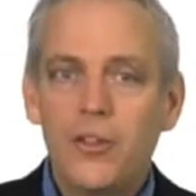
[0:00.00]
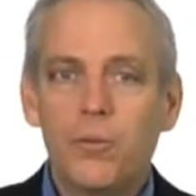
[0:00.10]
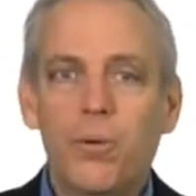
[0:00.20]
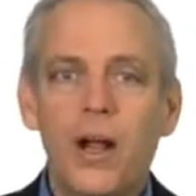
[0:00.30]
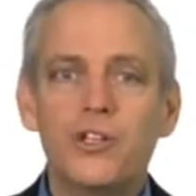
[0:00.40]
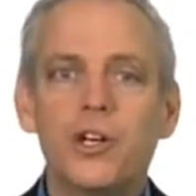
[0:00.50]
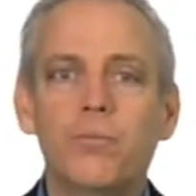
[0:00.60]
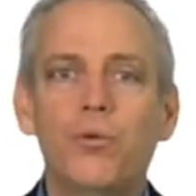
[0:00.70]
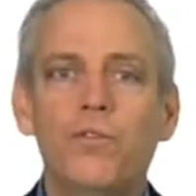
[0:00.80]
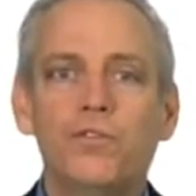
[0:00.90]
the
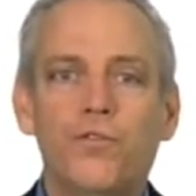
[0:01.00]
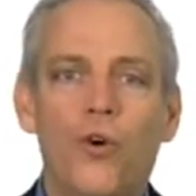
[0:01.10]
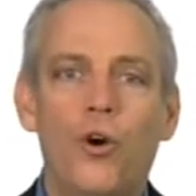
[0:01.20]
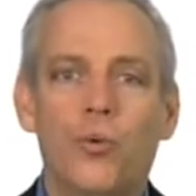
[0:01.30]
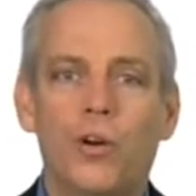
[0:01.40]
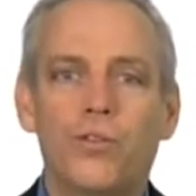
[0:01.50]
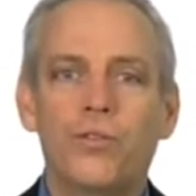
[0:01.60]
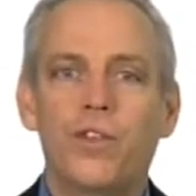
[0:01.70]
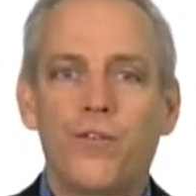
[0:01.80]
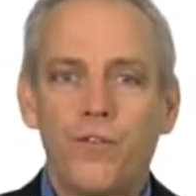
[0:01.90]
project moves forward
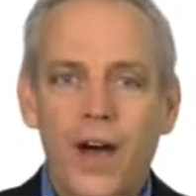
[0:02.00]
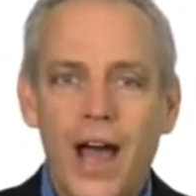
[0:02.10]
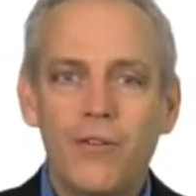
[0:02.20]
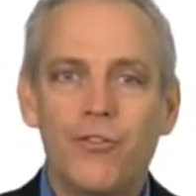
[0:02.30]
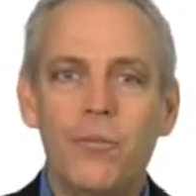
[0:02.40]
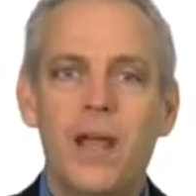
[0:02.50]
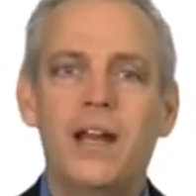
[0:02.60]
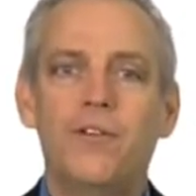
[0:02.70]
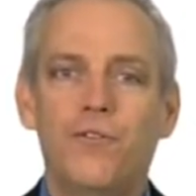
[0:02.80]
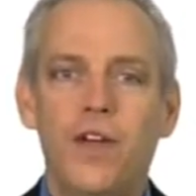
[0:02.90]
through the five
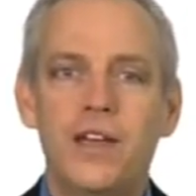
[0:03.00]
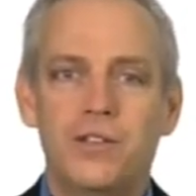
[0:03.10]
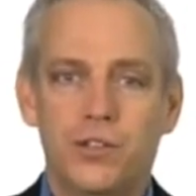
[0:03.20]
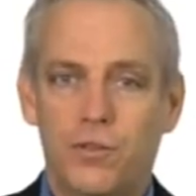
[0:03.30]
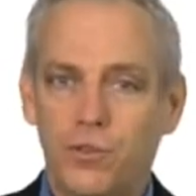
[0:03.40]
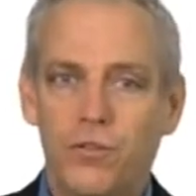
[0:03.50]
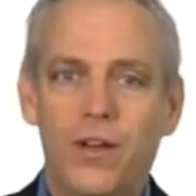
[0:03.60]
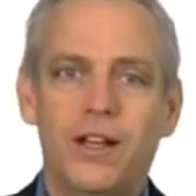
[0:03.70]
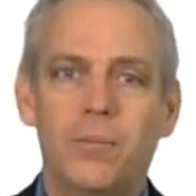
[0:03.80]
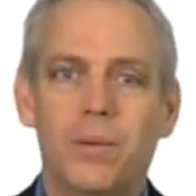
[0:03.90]
remaining phases of
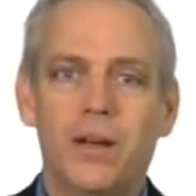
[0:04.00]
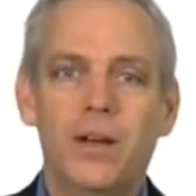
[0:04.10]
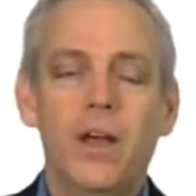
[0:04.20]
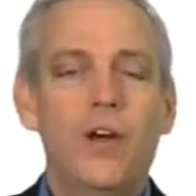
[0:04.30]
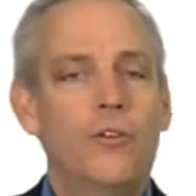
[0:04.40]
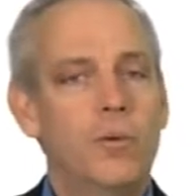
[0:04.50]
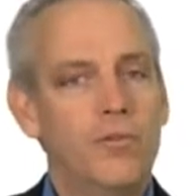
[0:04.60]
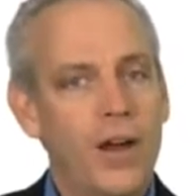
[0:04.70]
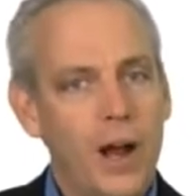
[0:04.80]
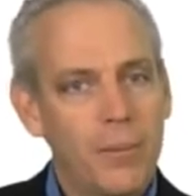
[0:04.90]
development from
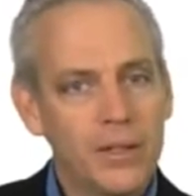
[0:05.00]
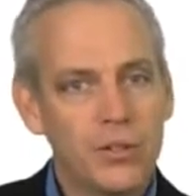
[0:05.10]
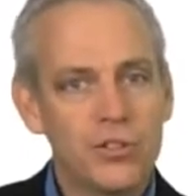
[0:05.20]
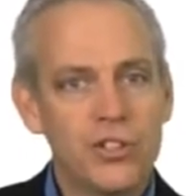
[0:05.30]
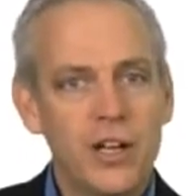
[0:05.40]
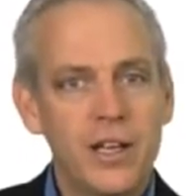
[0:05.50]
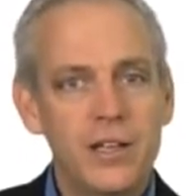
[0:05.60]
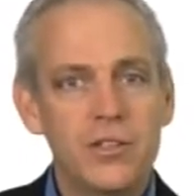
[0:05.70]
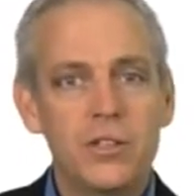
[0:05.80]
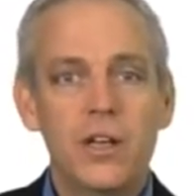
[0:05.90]
environmental
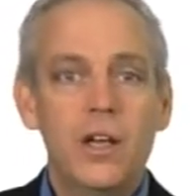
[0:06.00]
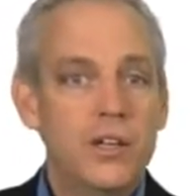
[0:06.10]
studies,